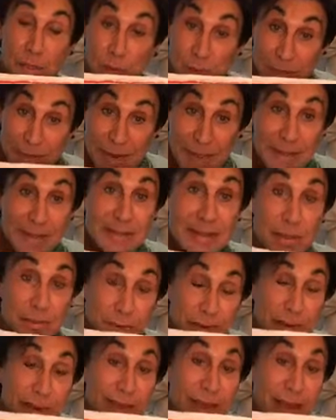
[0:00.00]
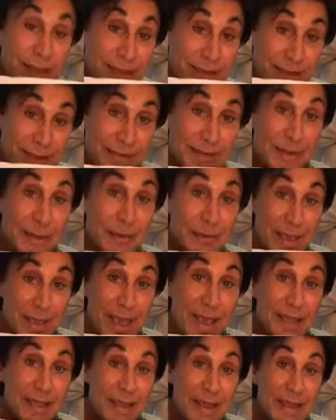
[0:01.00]
are the only days that we can get this,
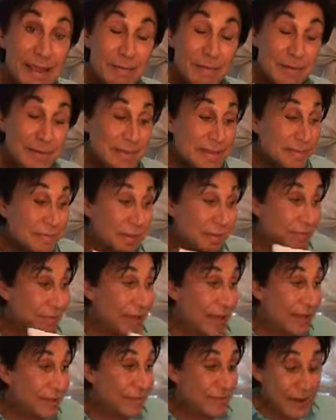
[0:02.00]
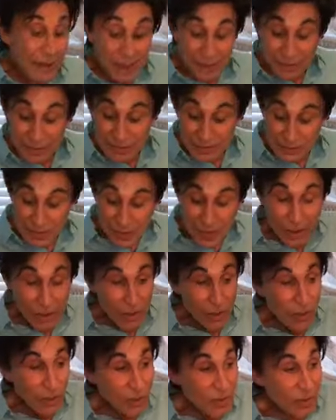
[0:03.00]
okay? For $75,
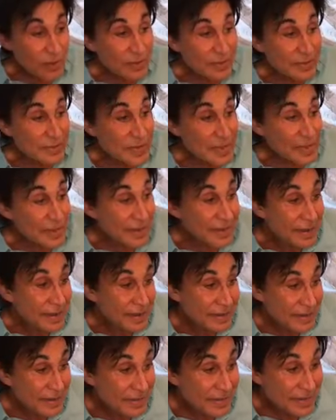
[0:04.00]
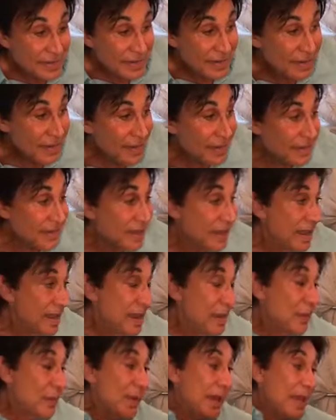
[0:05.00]
all 10 CDs.
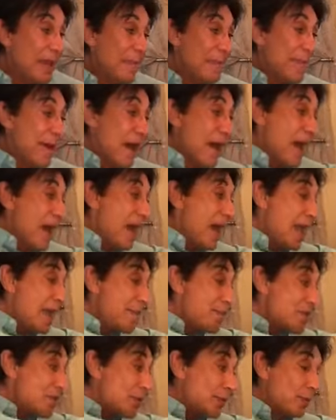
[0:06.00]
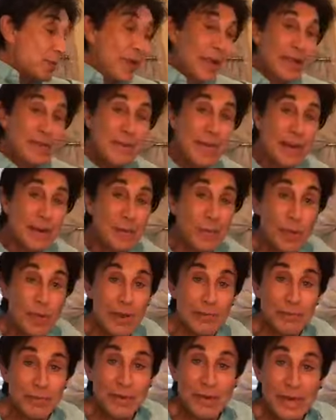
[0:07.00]
Well, I'm, I'm just praying you had
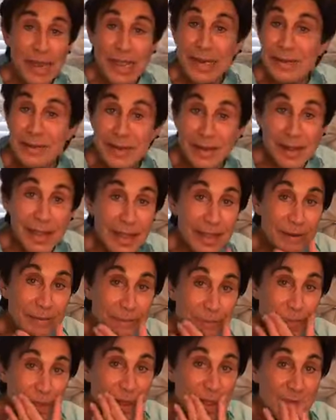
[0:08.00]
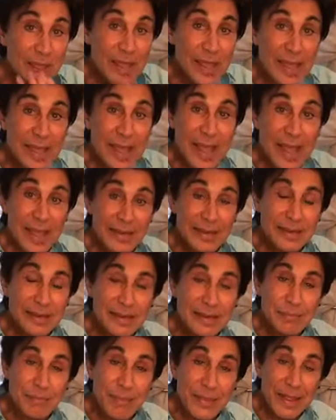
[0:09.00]
a wonderful day today.
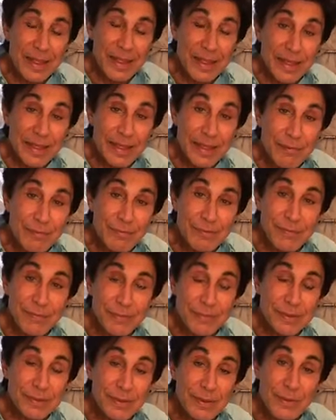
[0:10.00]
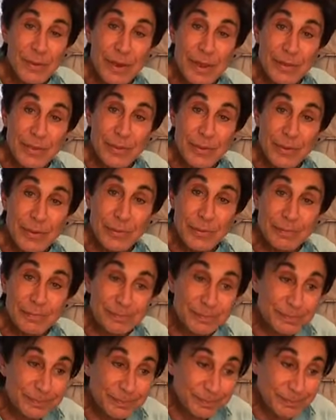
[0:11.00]
And if you're going
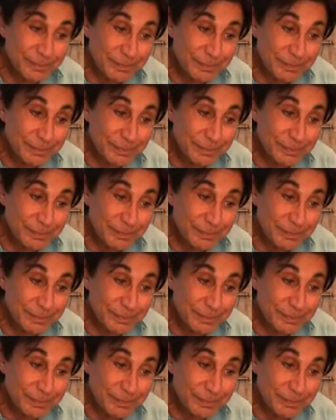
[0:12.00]
through